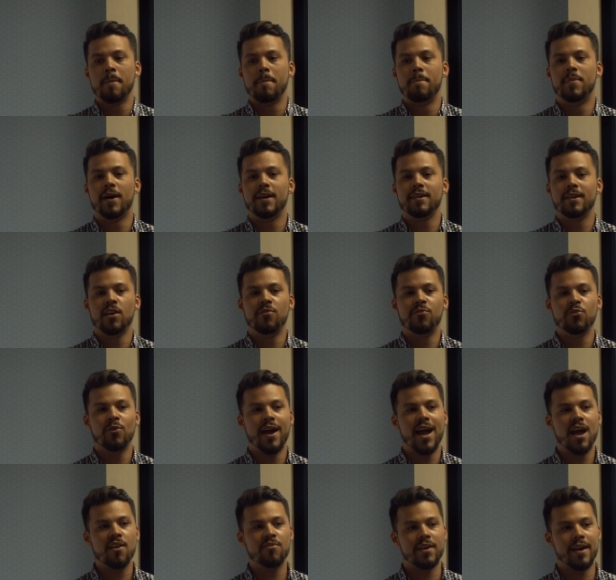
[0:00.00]
But if you
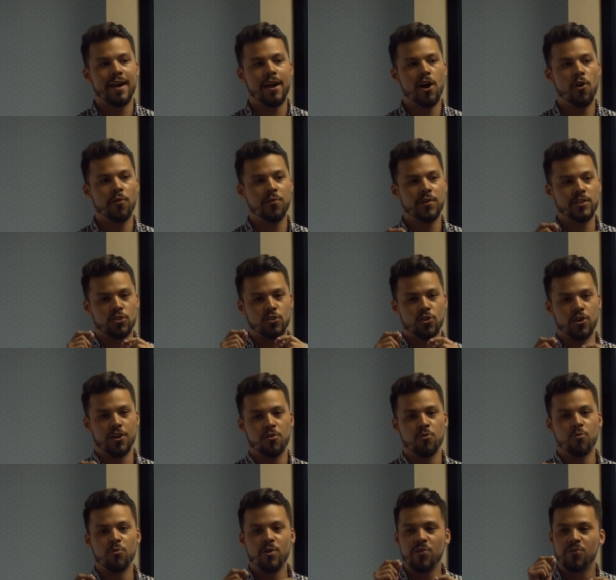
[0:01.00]
have a healthy
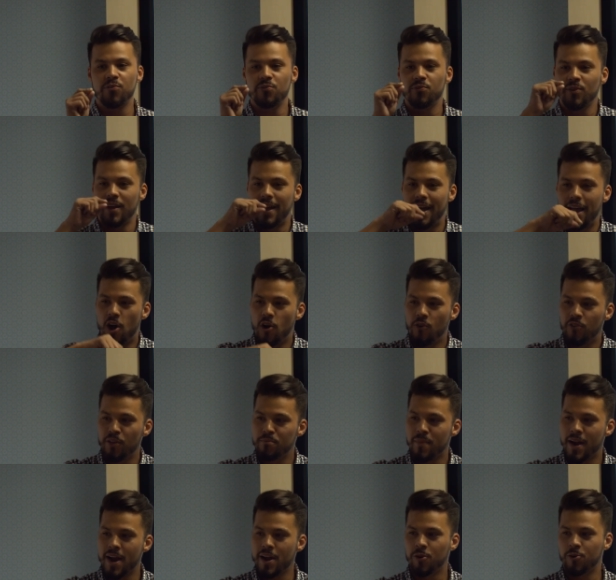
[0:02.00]
soil with healthy
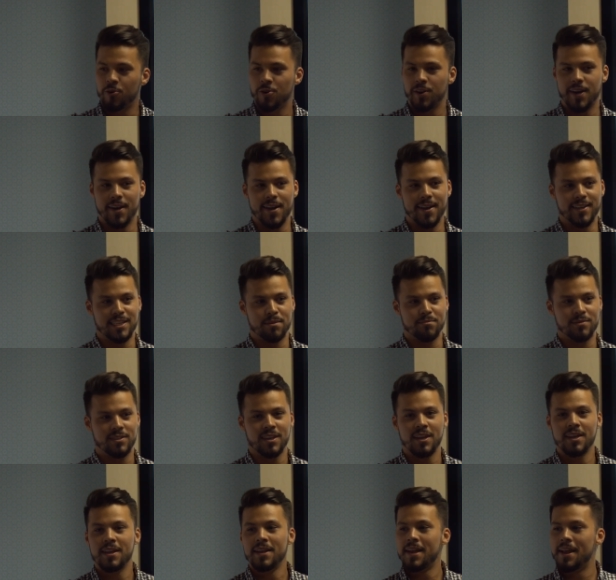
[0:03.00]
microorganisms,
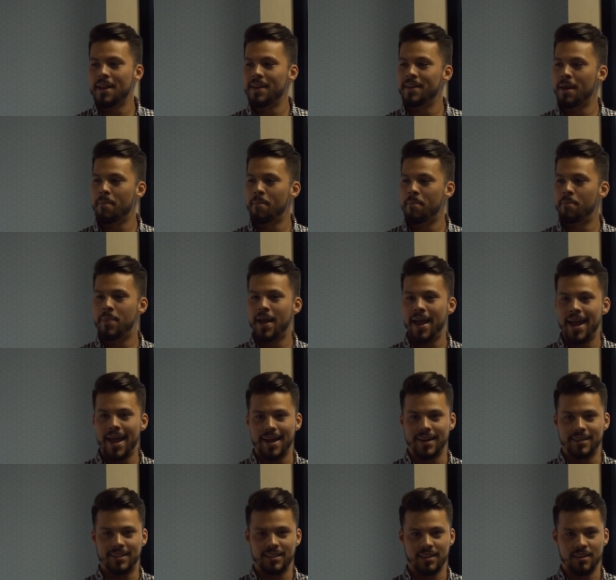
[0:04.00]
the
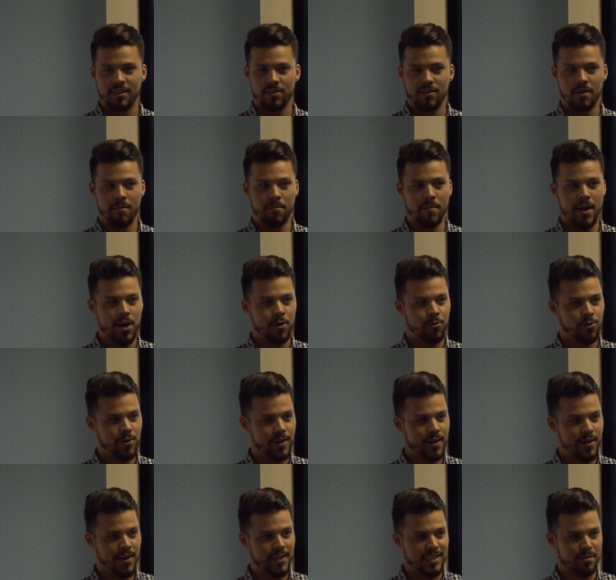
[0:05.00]
bad
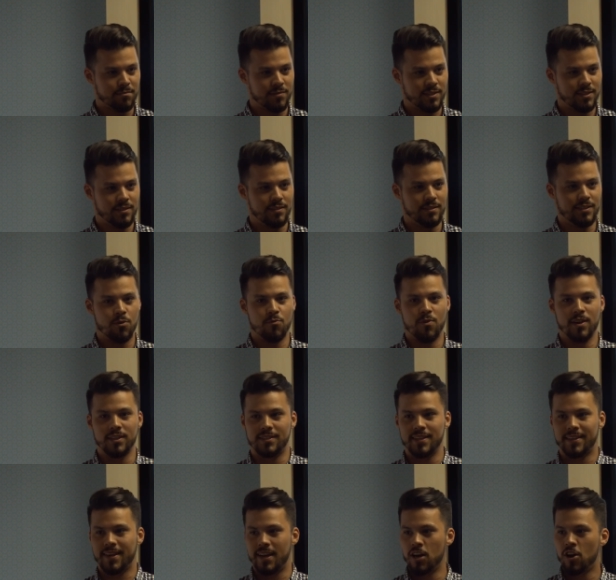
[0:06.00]
microorganisms, the ones
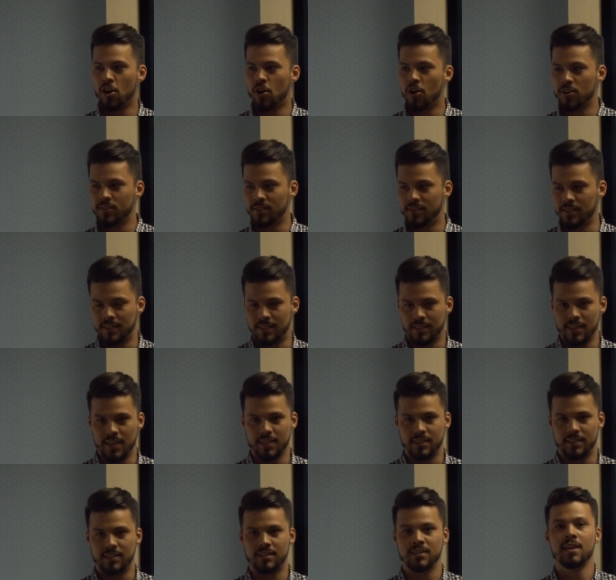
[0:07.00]
that can cause
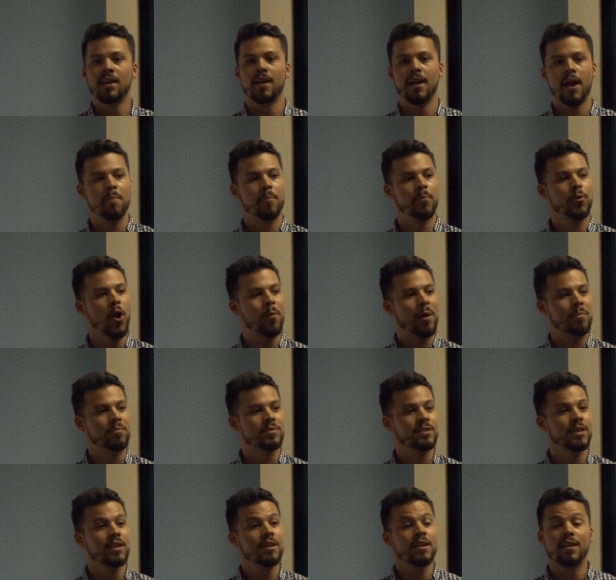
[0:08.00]
disease and
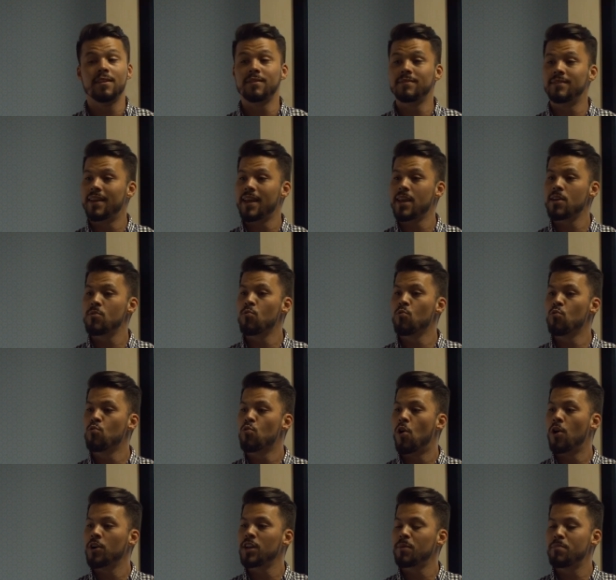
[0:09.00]
problems, they
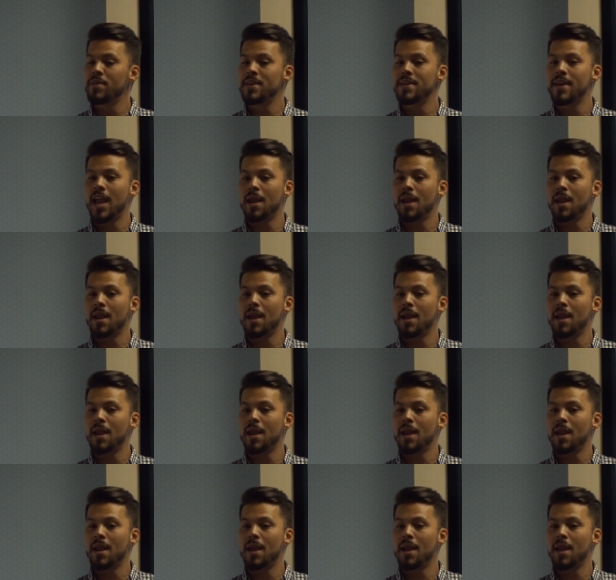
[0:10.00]
won't be